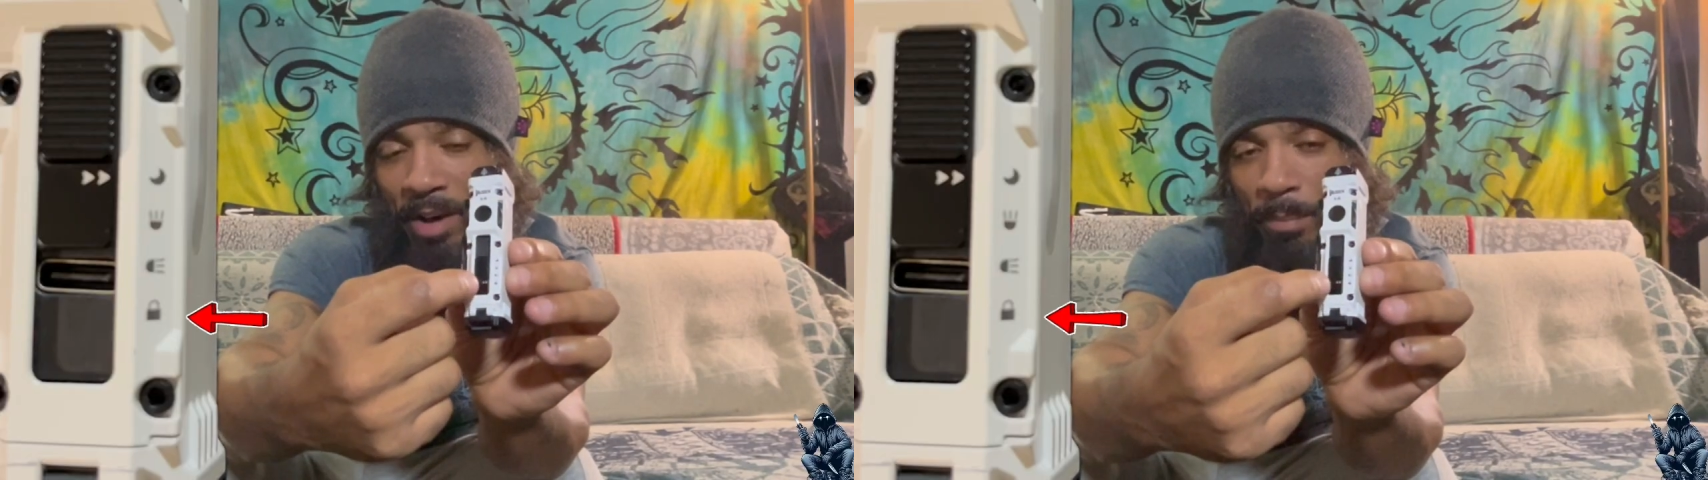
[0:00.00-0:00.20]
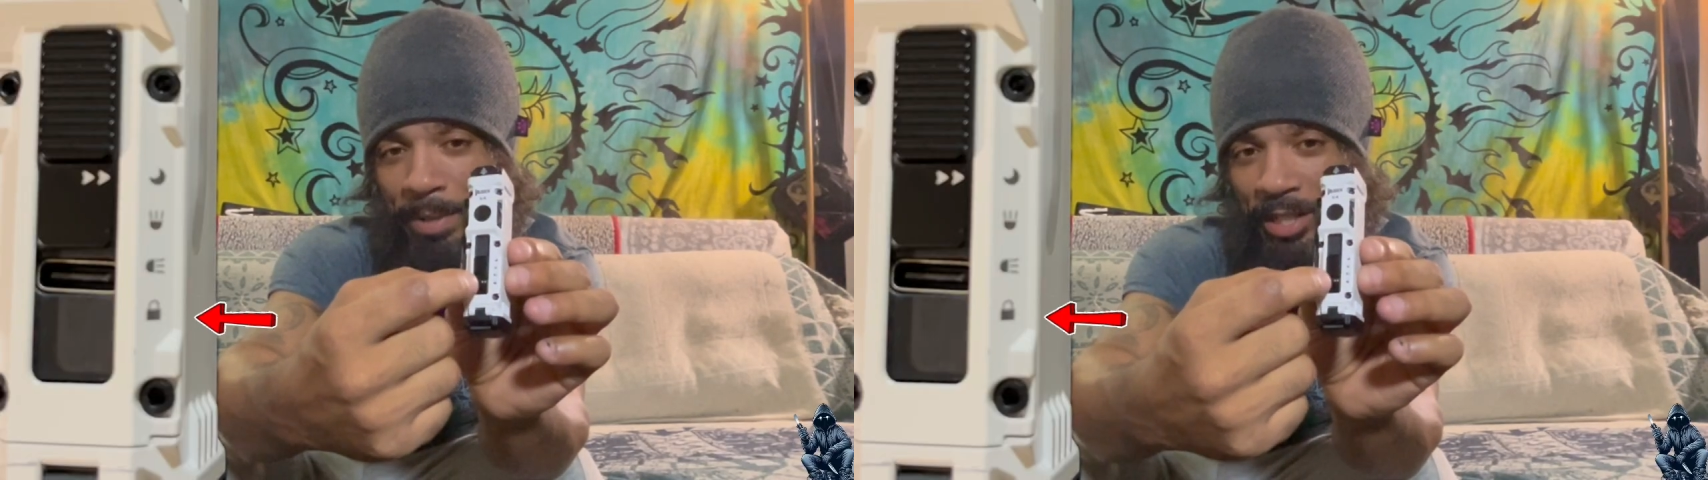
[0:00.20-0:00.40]

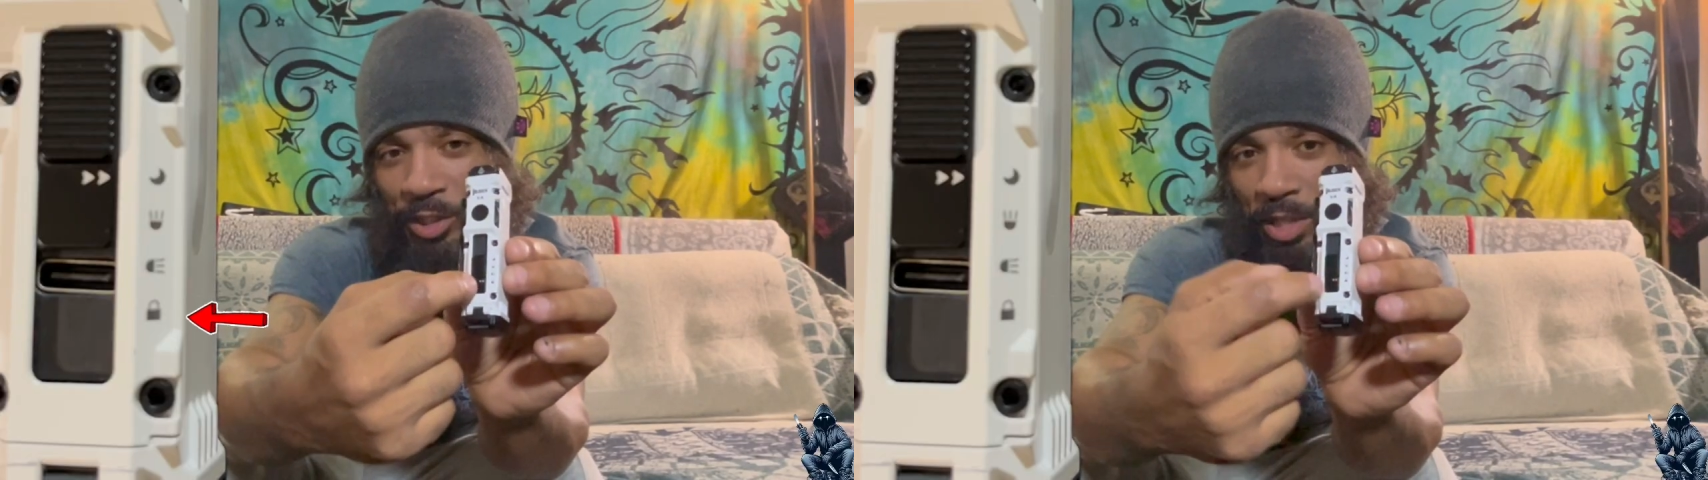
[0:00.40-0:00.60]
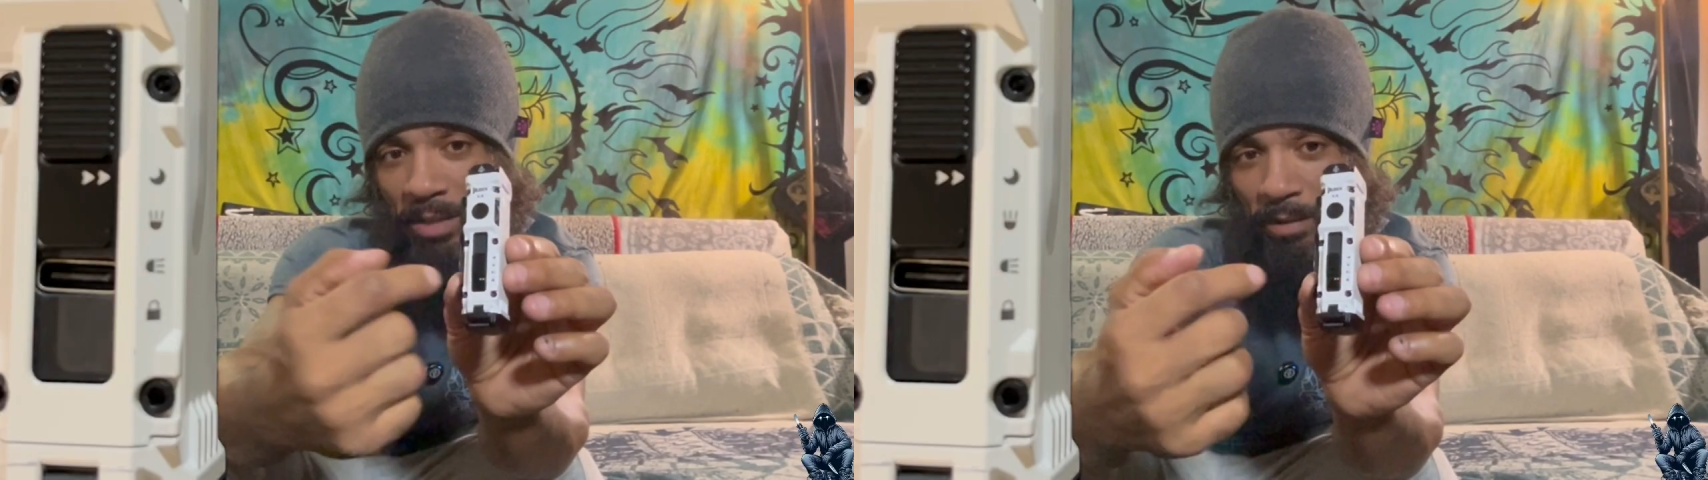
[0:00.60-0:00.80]
a
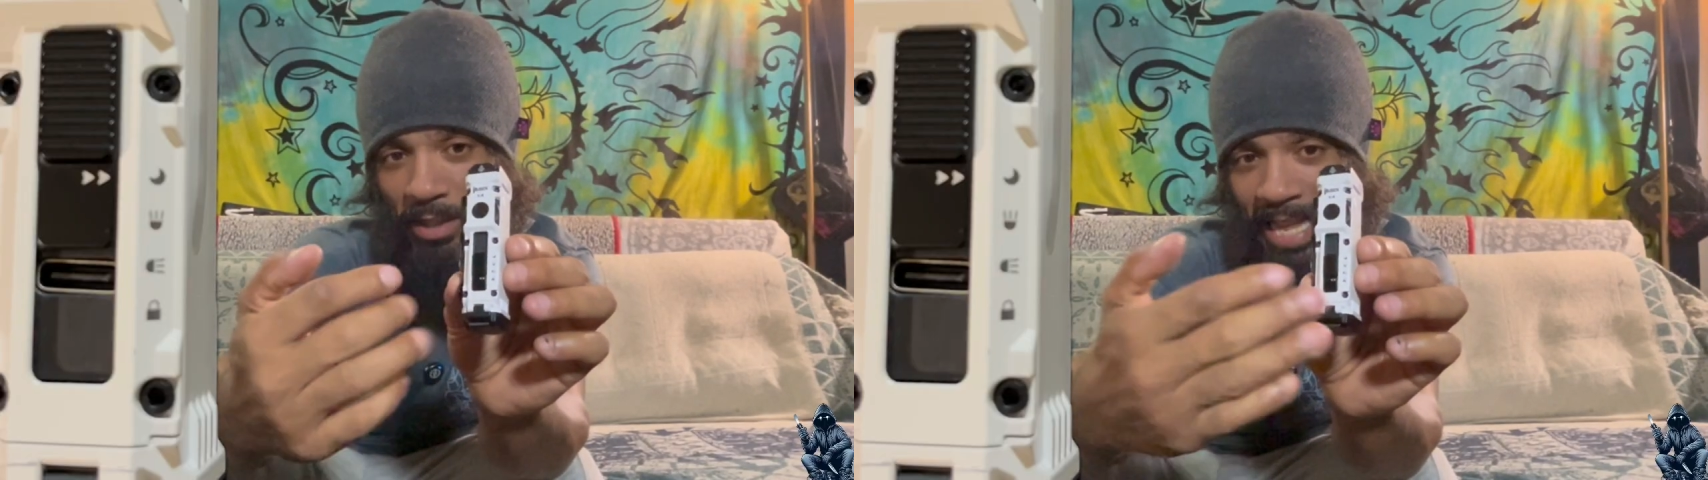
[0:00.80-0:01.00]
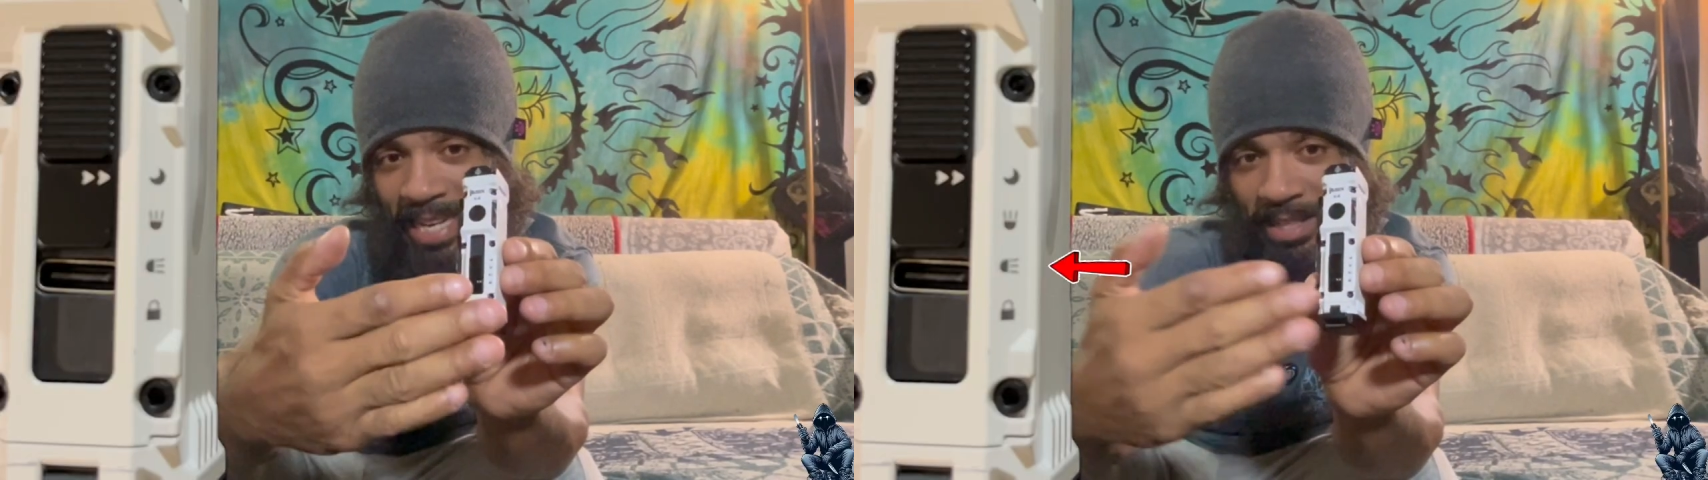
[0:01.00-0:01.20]
picture of a
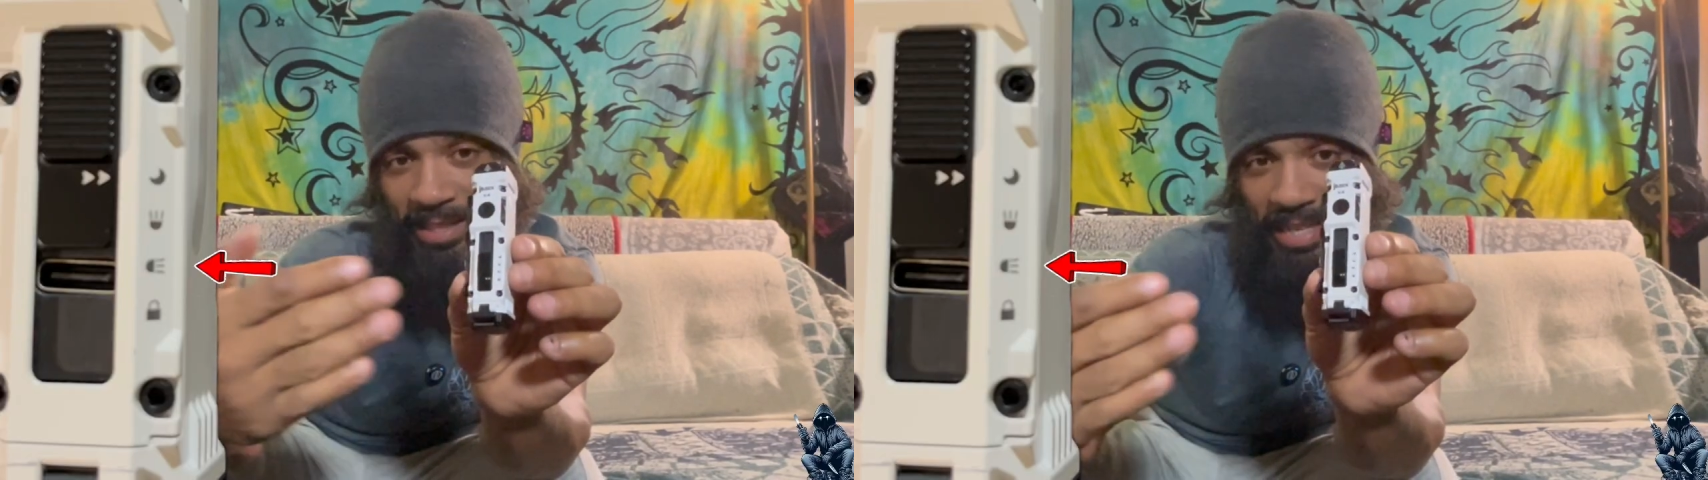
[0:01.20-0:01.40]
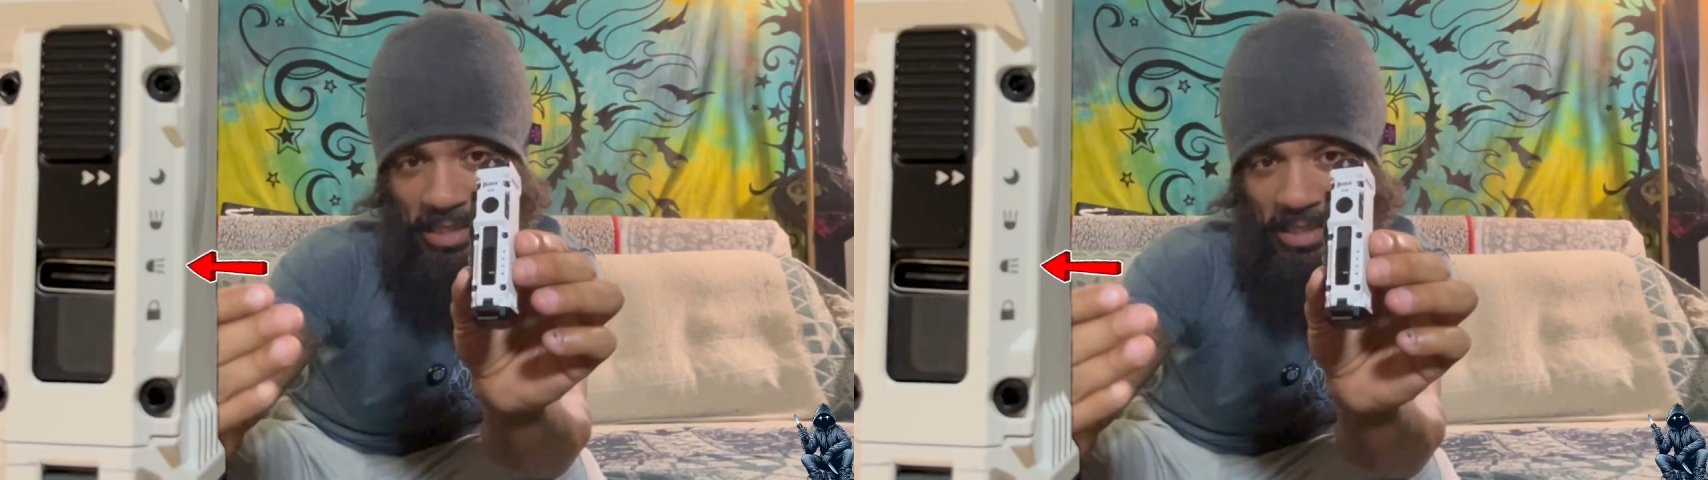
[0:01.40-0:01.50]
light that's